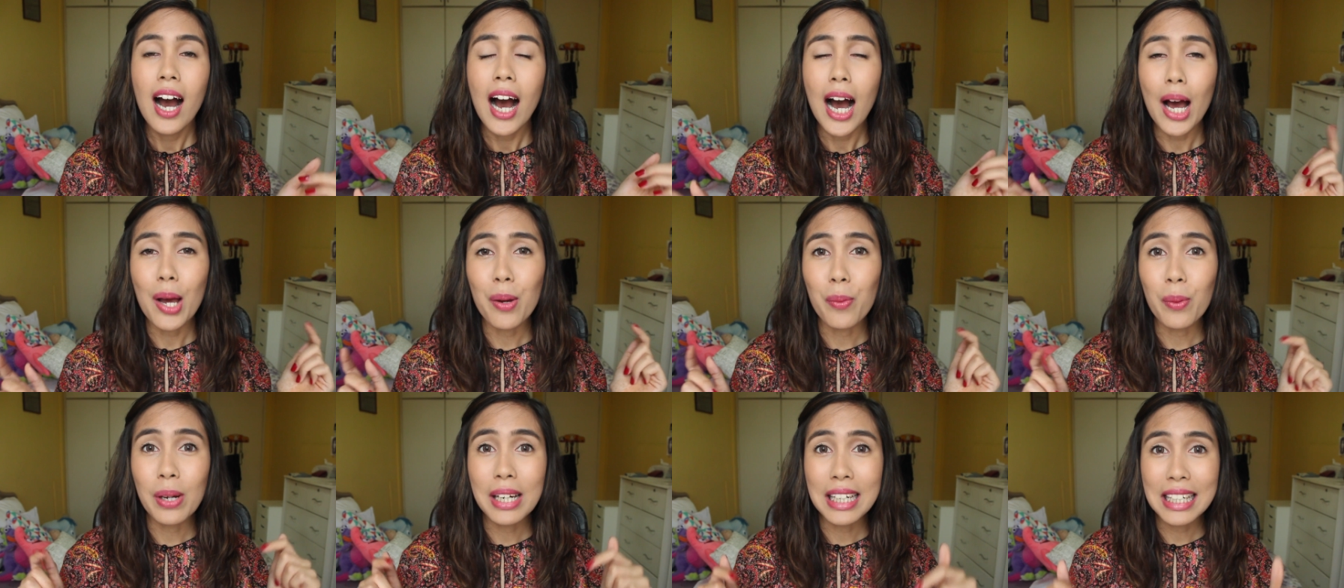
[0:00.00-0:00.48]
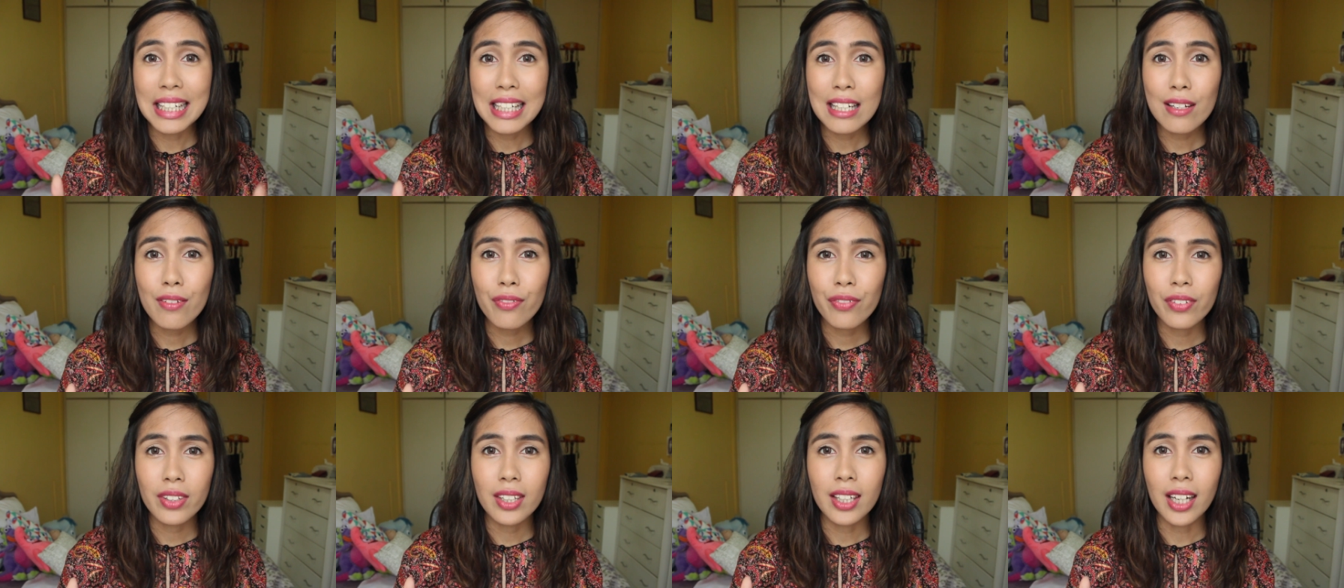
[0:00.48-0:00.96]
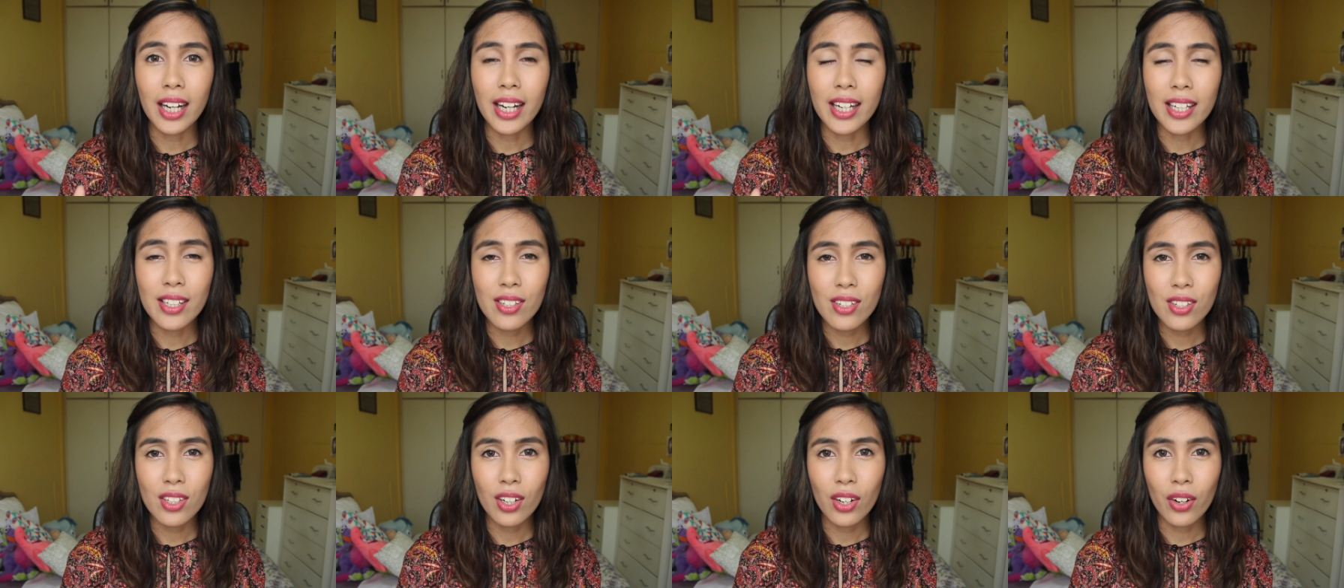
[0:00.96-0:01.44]
I will leave their
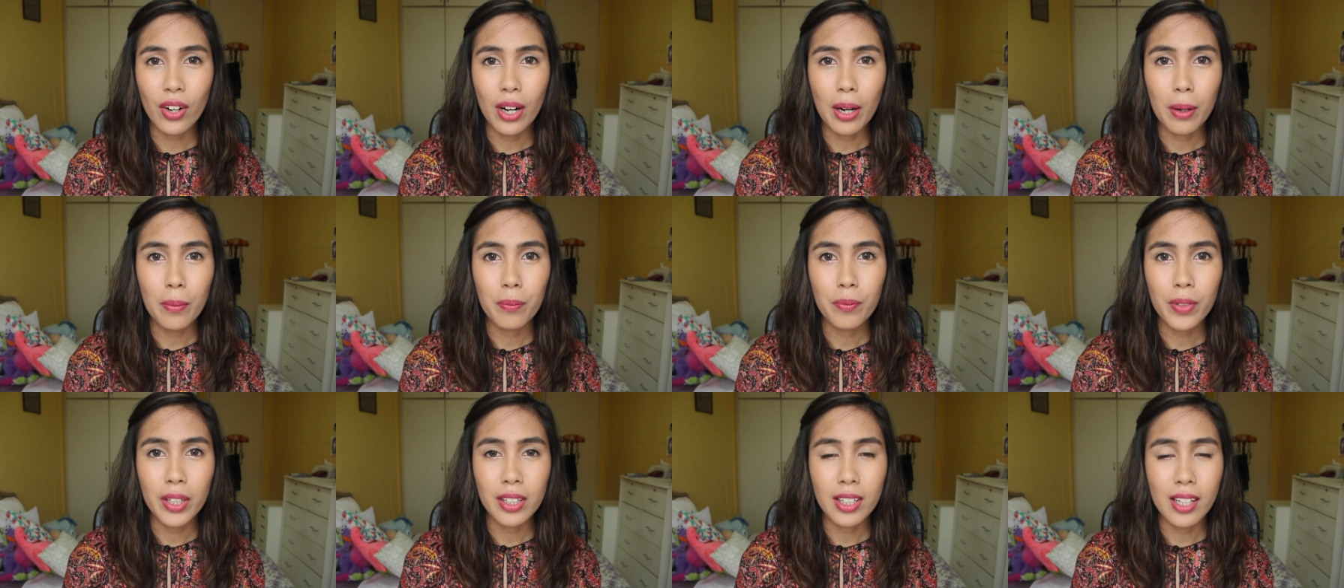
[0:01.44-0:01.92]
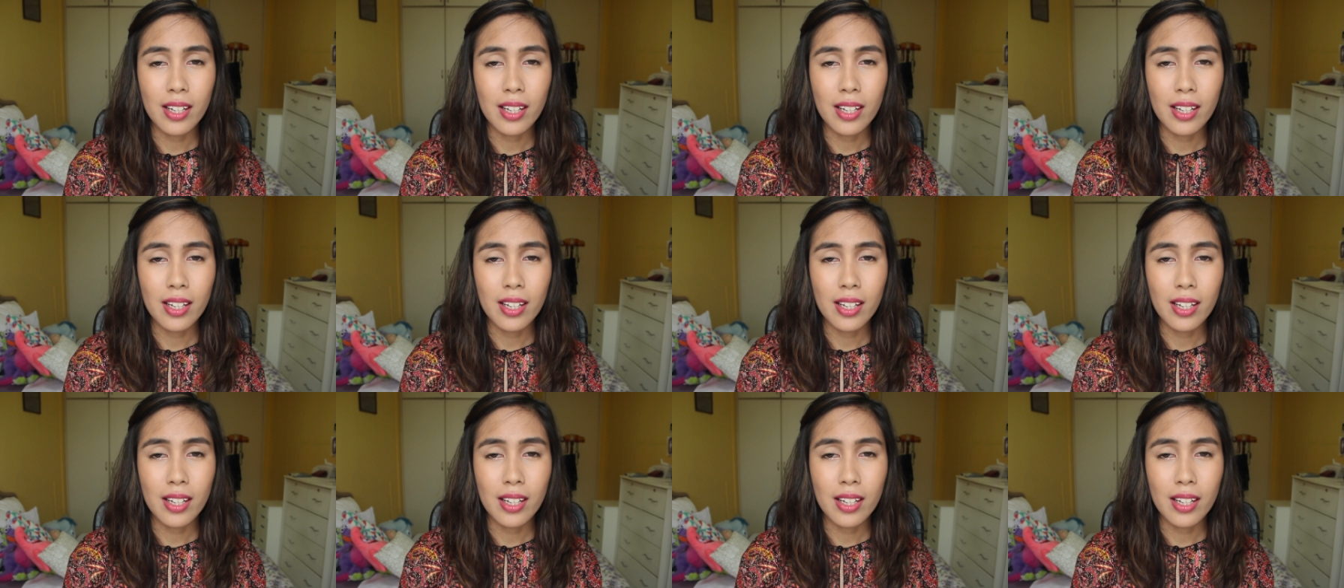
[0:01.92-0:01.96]
Instagram.